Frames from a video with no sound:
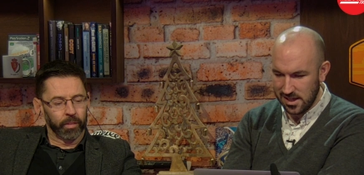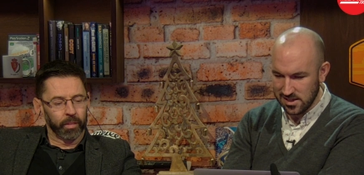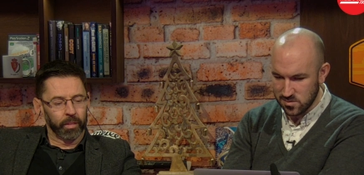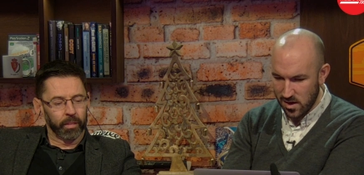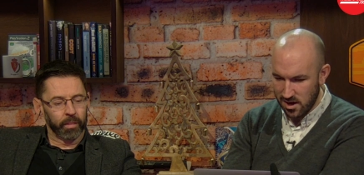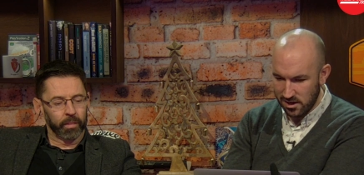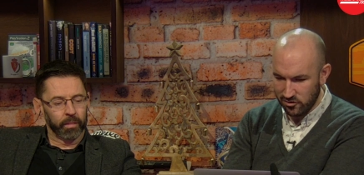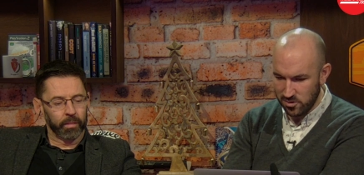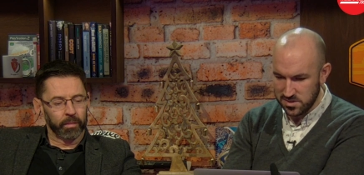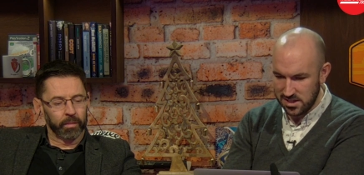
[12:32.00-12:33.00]
Speaker 1: Elsewhere
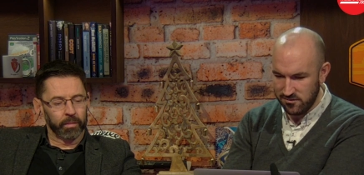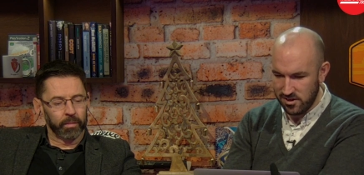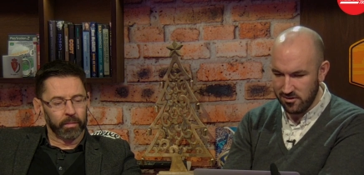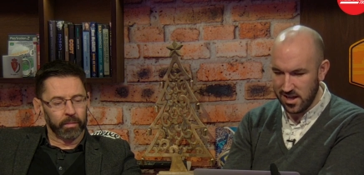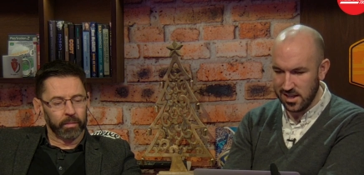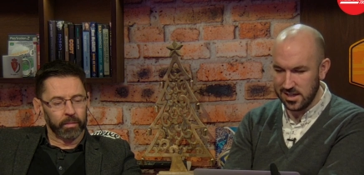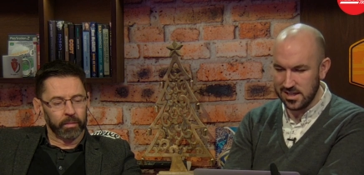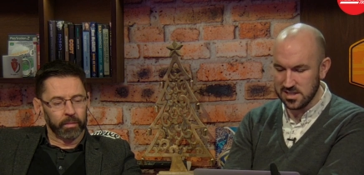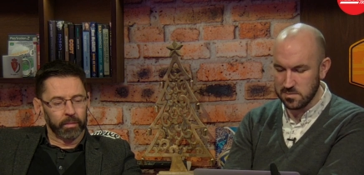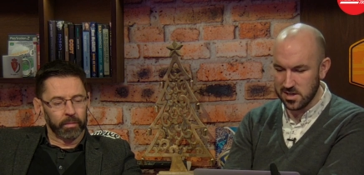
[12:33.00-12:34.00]
in Group G, Villarreal
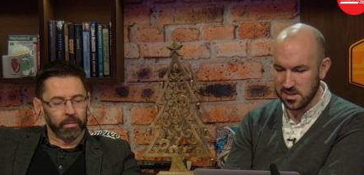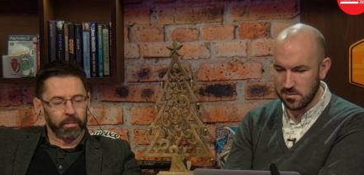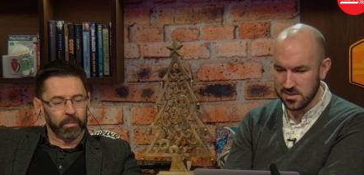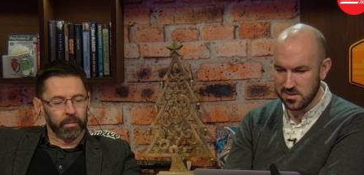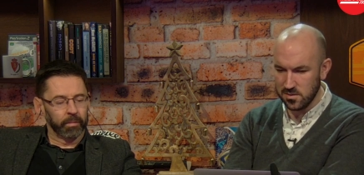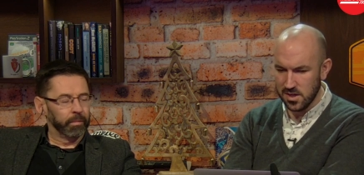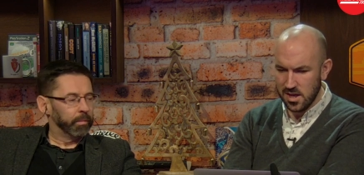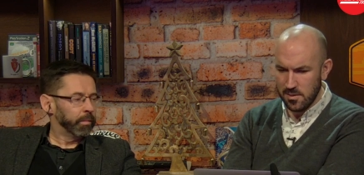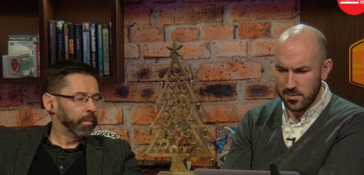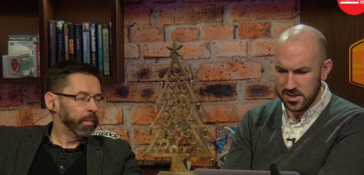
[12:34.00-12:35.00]
leading Spartak Moscow
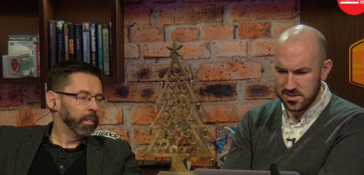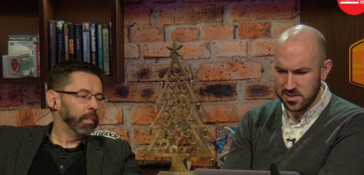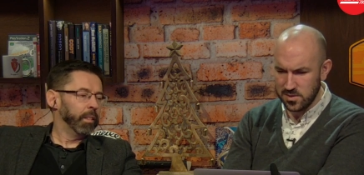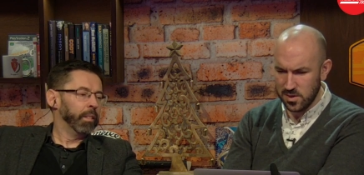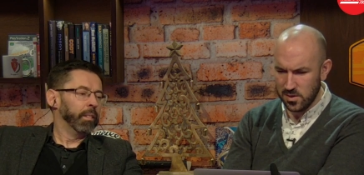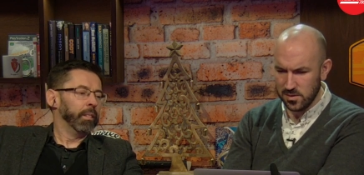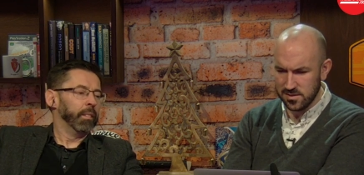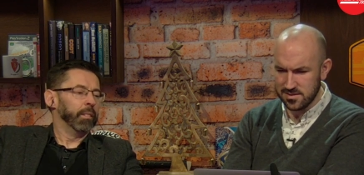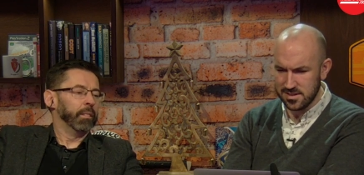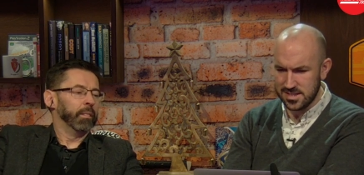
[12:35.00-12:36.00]
by
Speaker 2: two
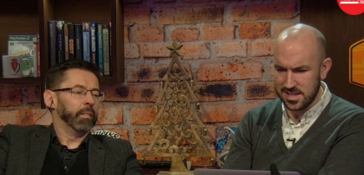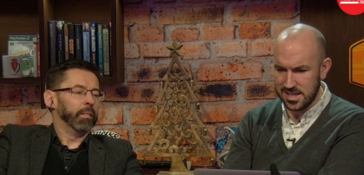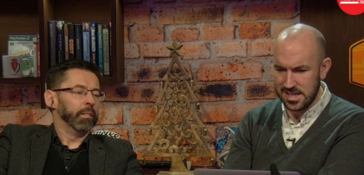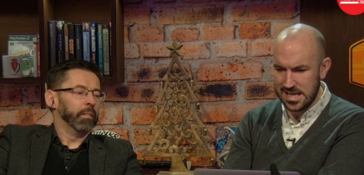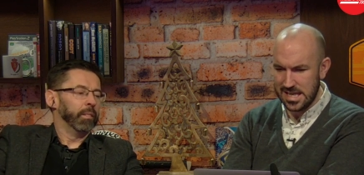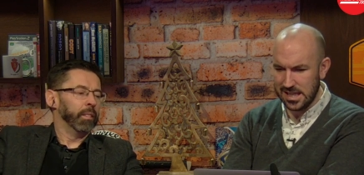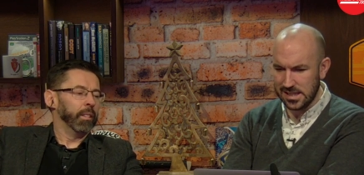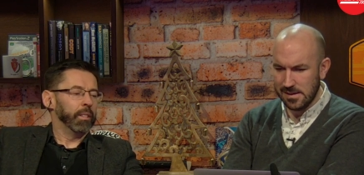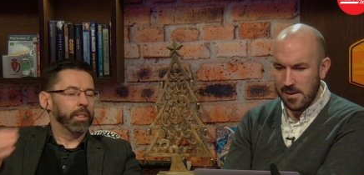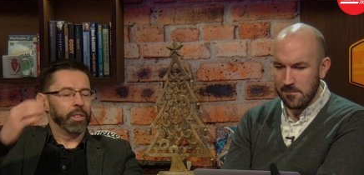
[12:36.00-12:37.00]
goals to
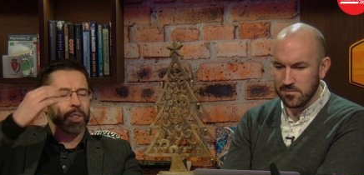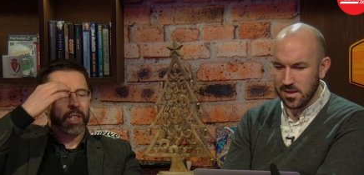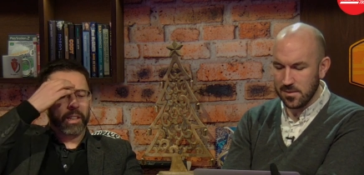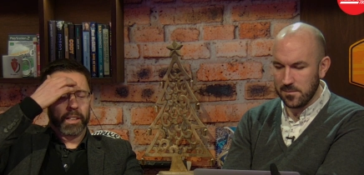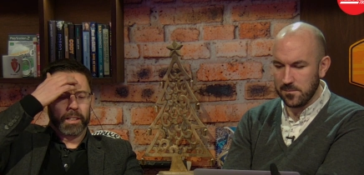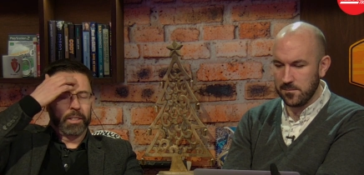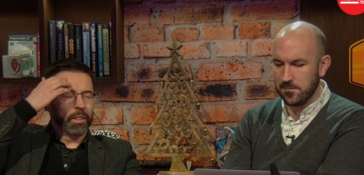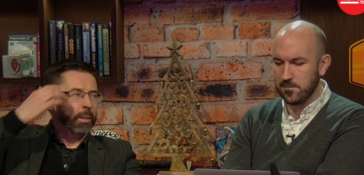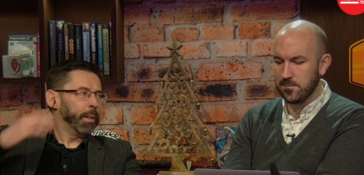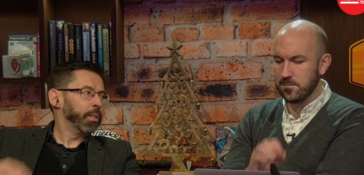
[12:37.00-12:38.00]
nil. Did you see the
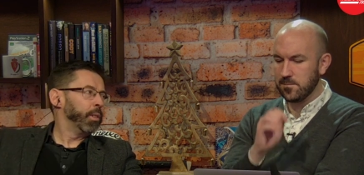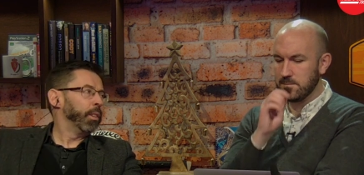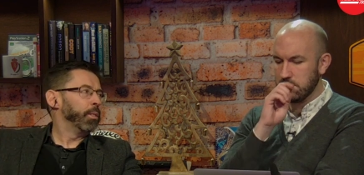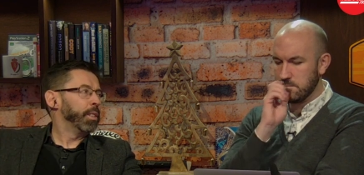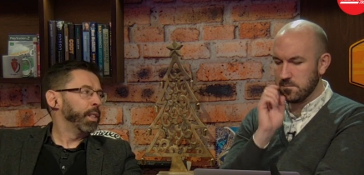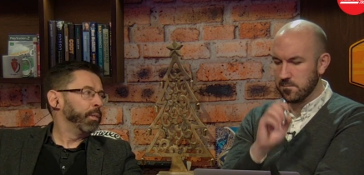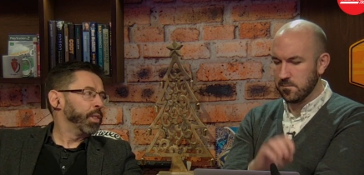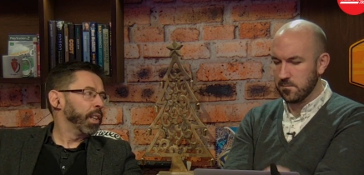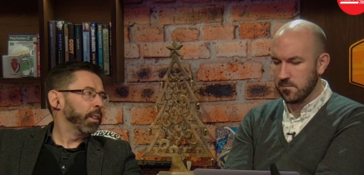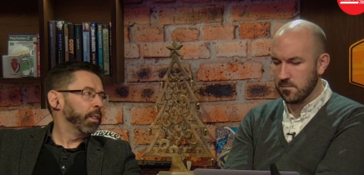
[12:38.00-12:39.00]
documentary on
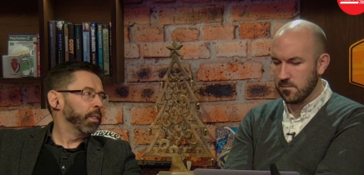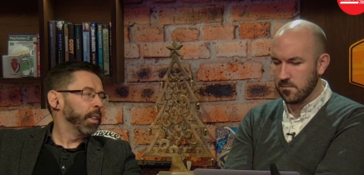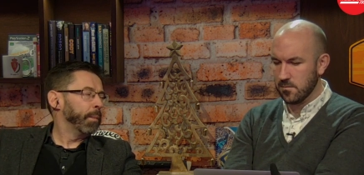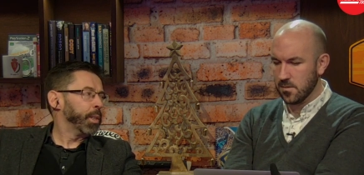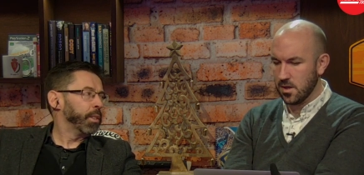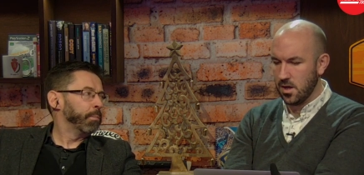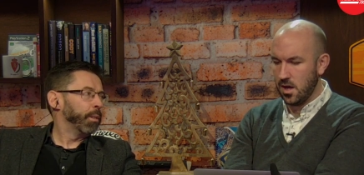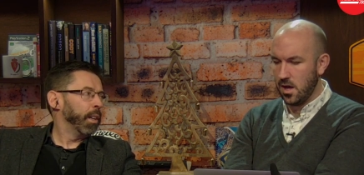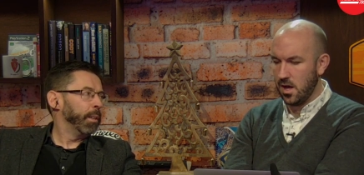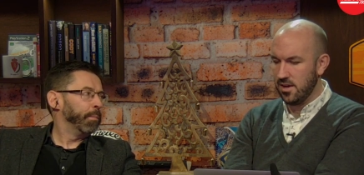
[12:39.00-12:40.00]
Stephen Gerrard on Amazon
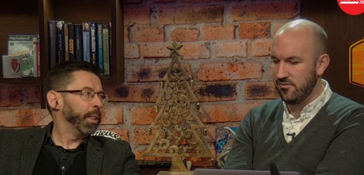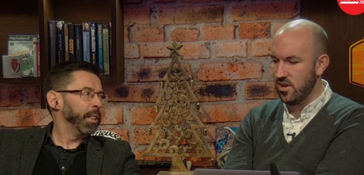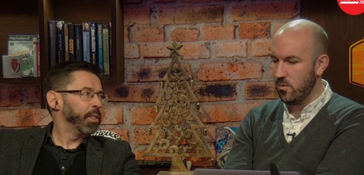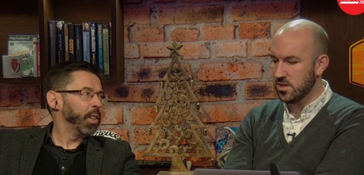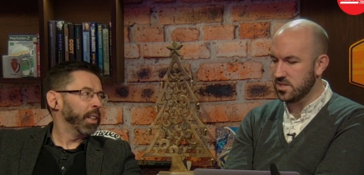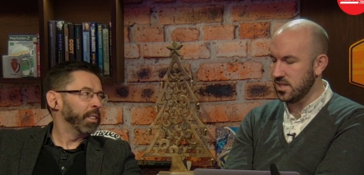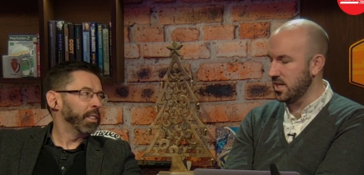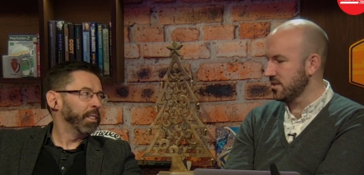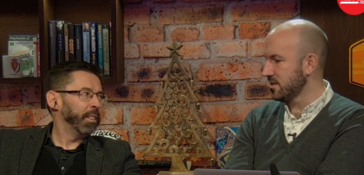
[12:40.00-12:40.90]
Prime?
Speaker 1: I have not watched chance? it yet.